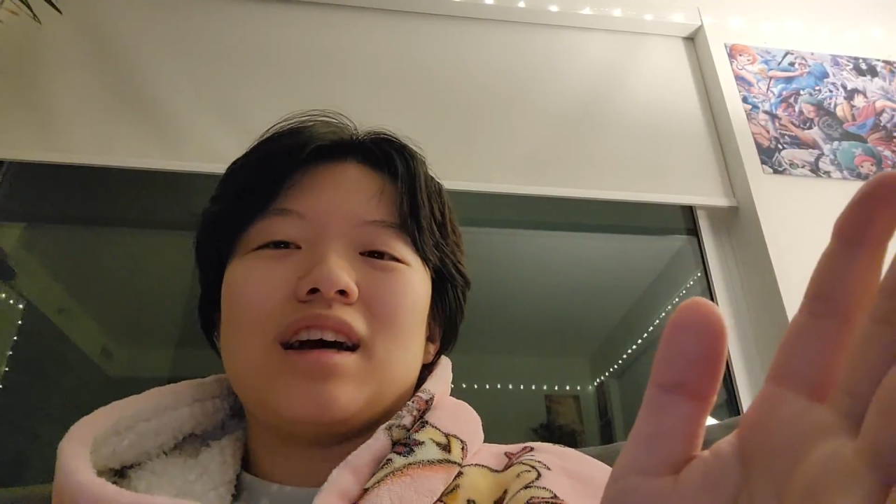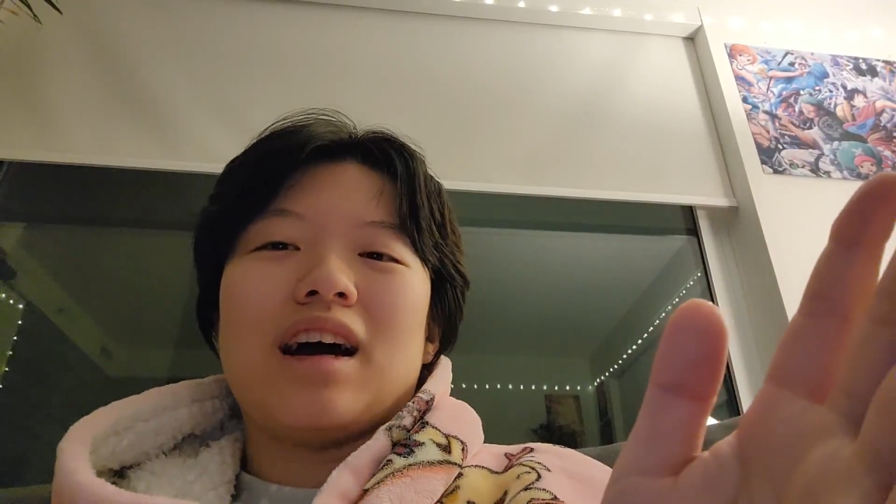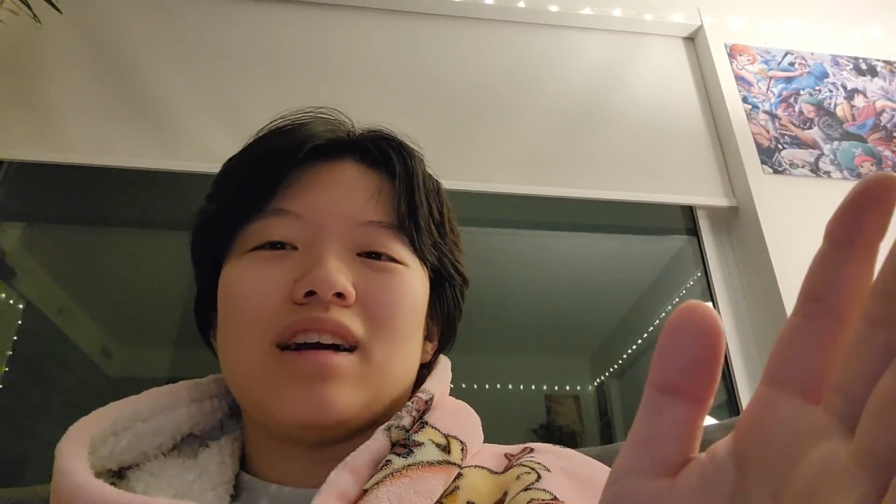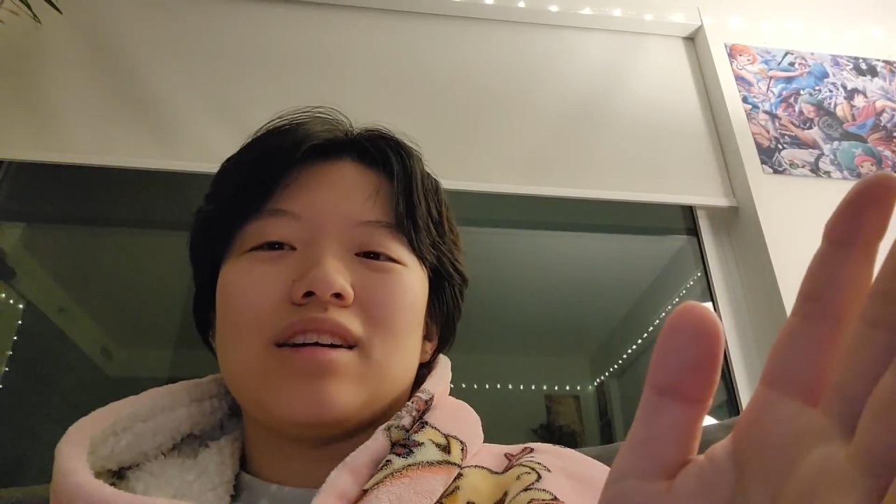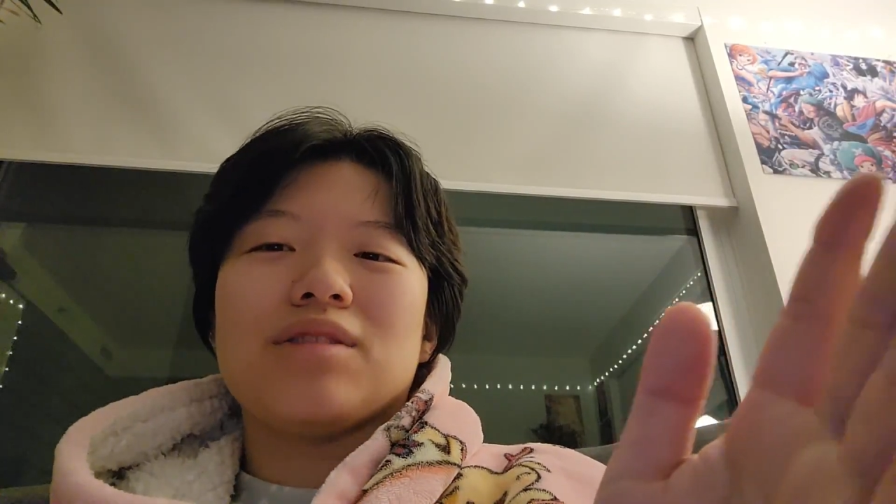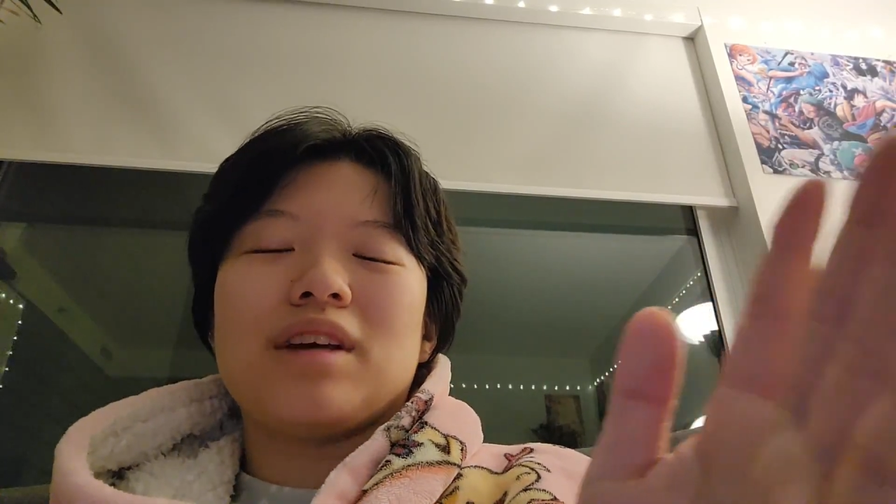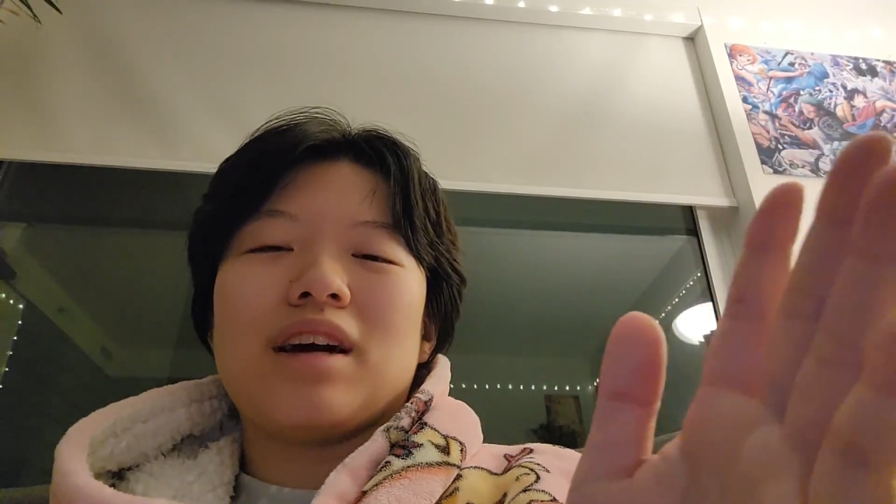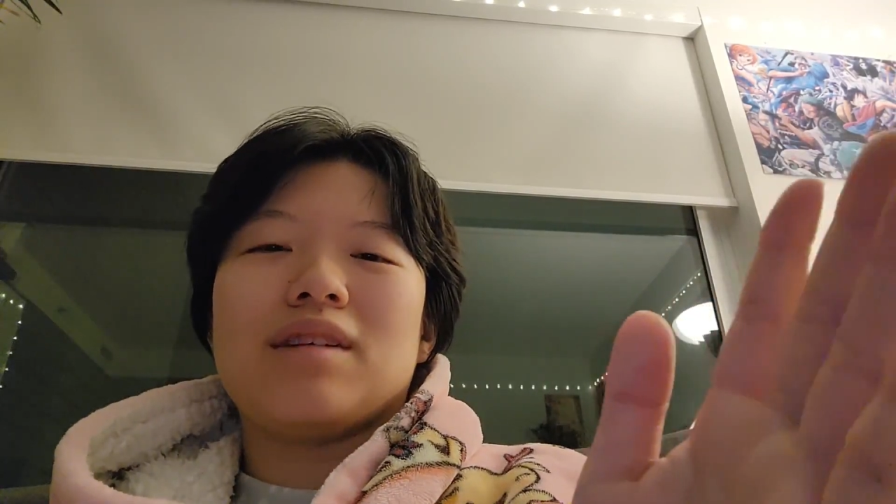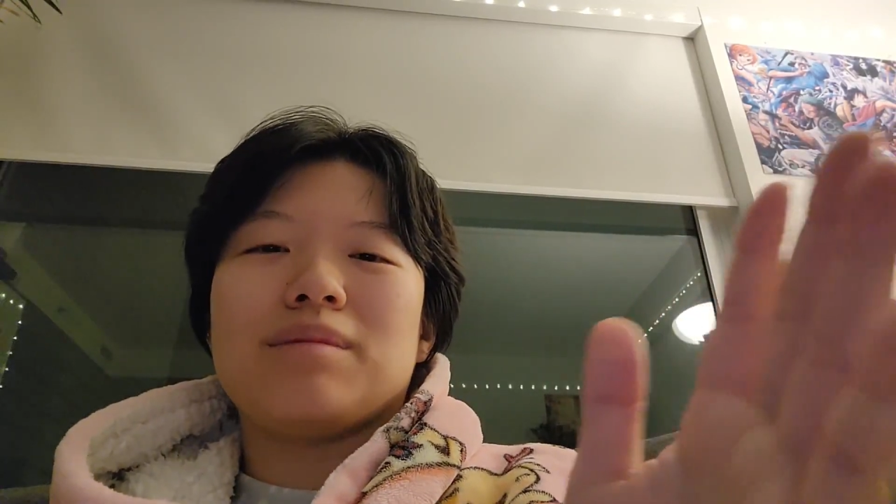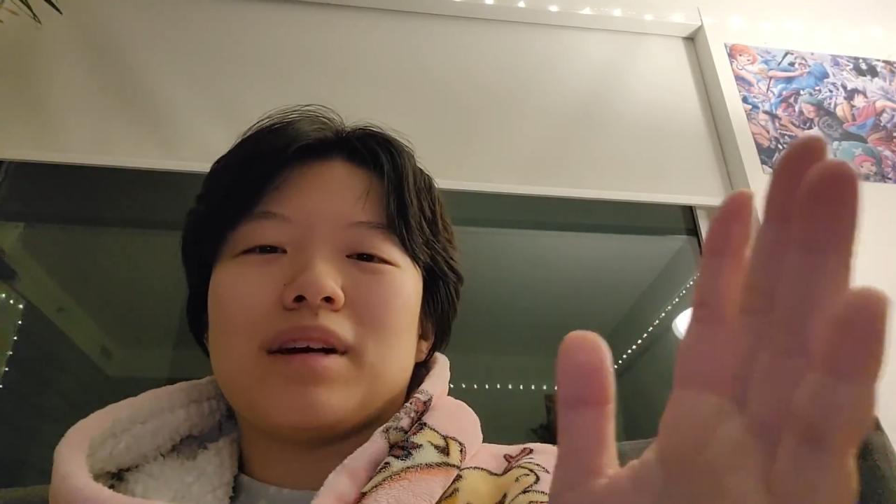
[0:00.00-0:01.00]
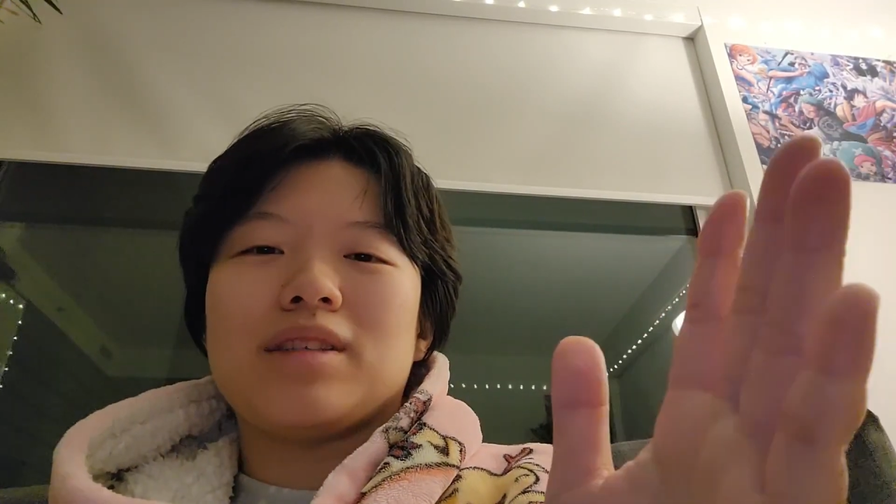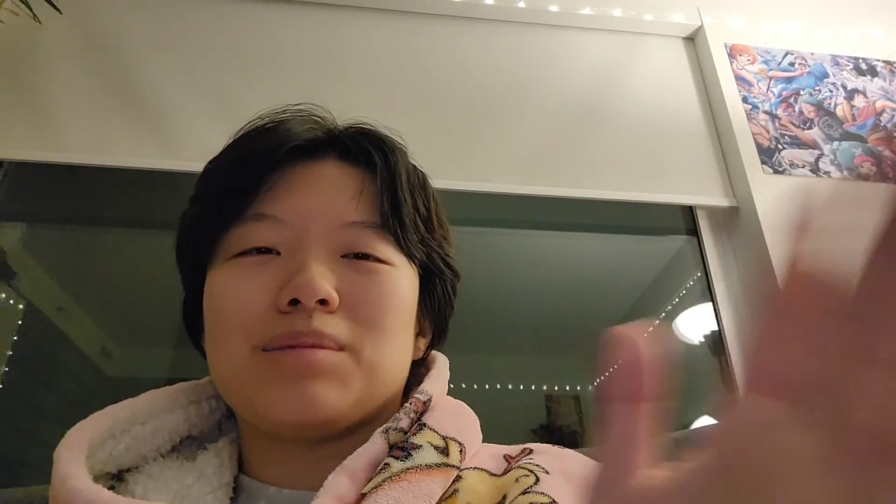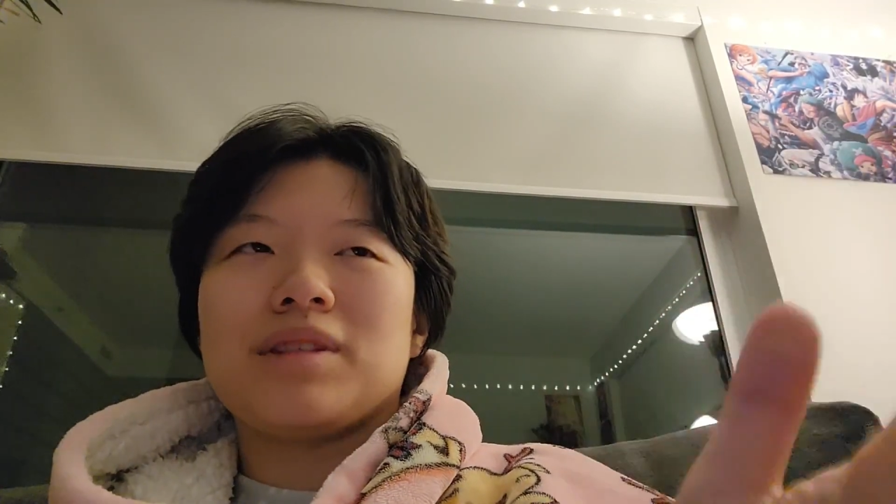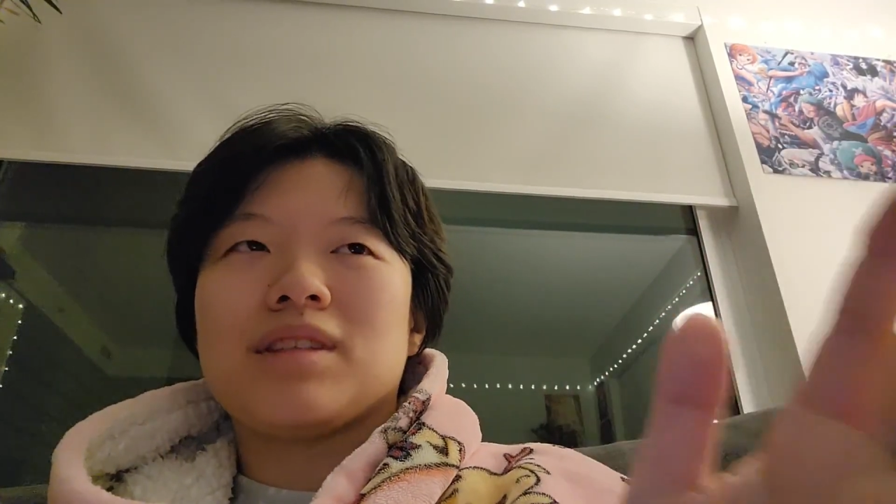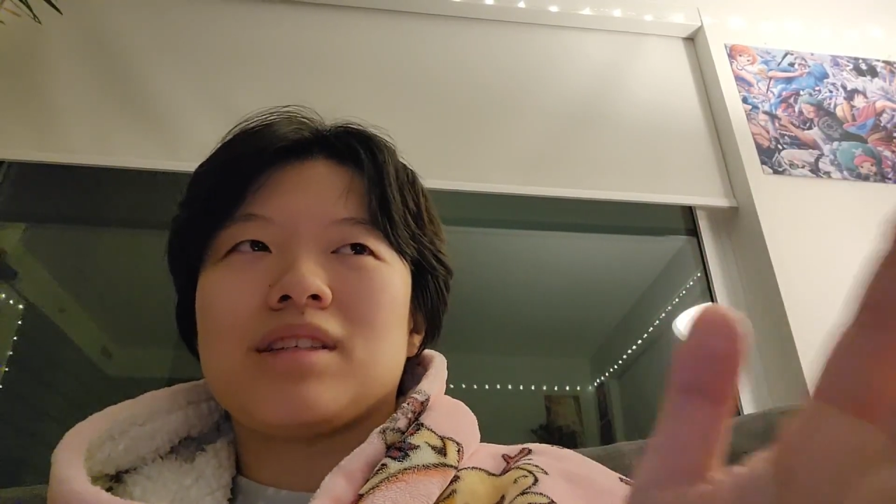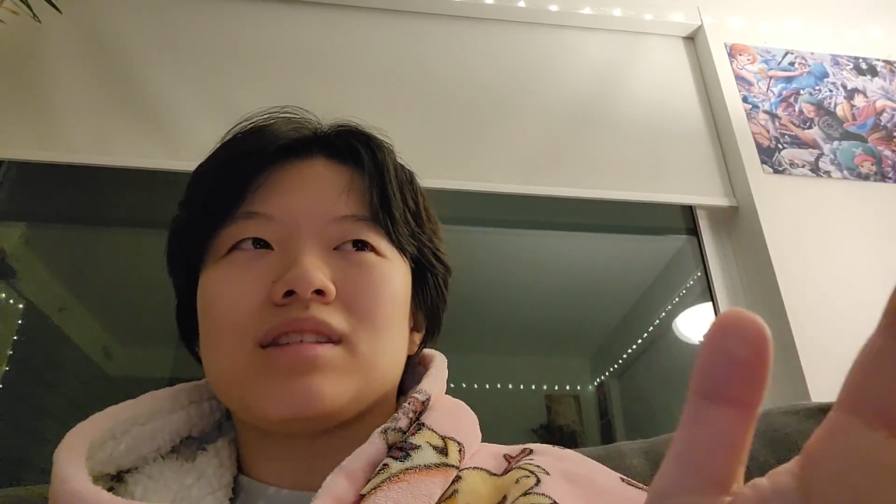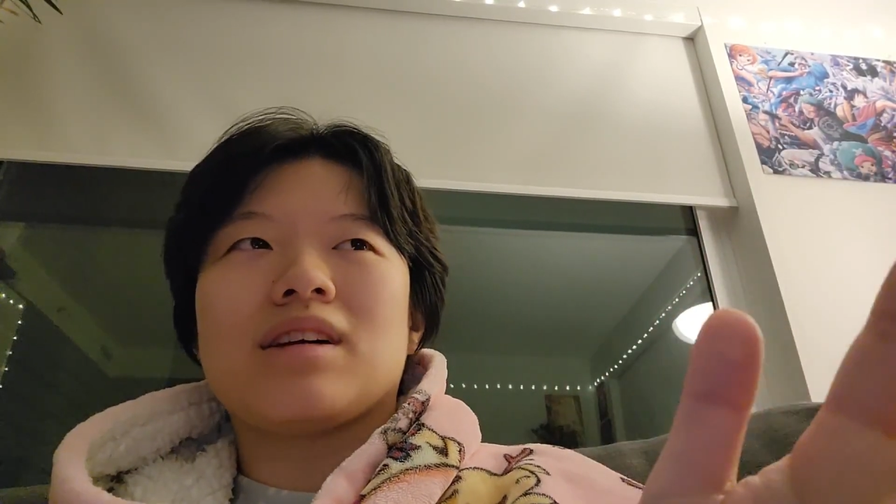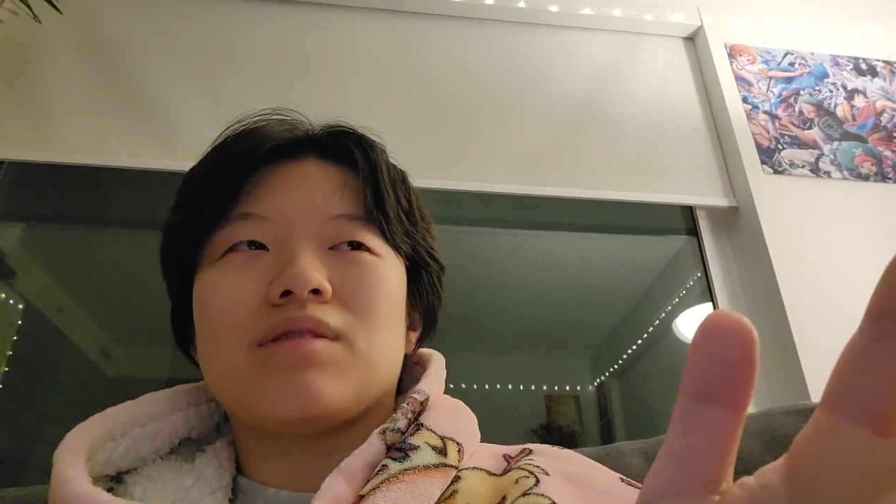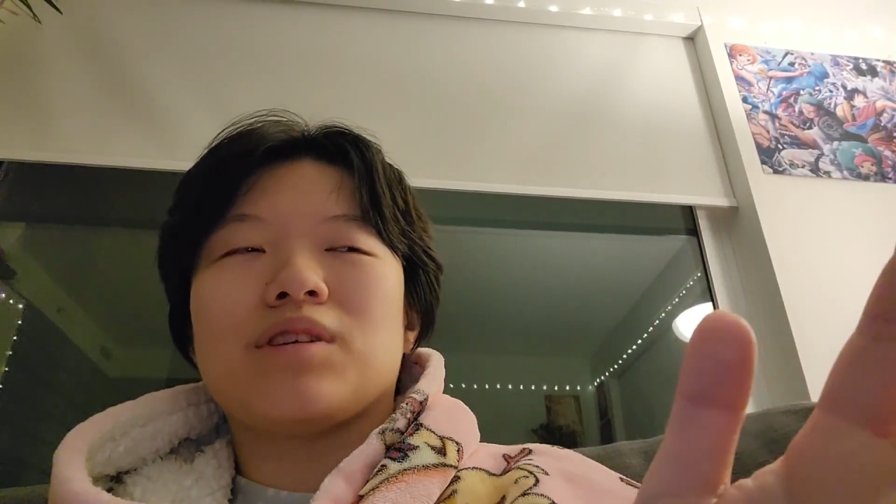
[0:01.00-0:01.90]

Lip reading: I only have my Smeeskis left,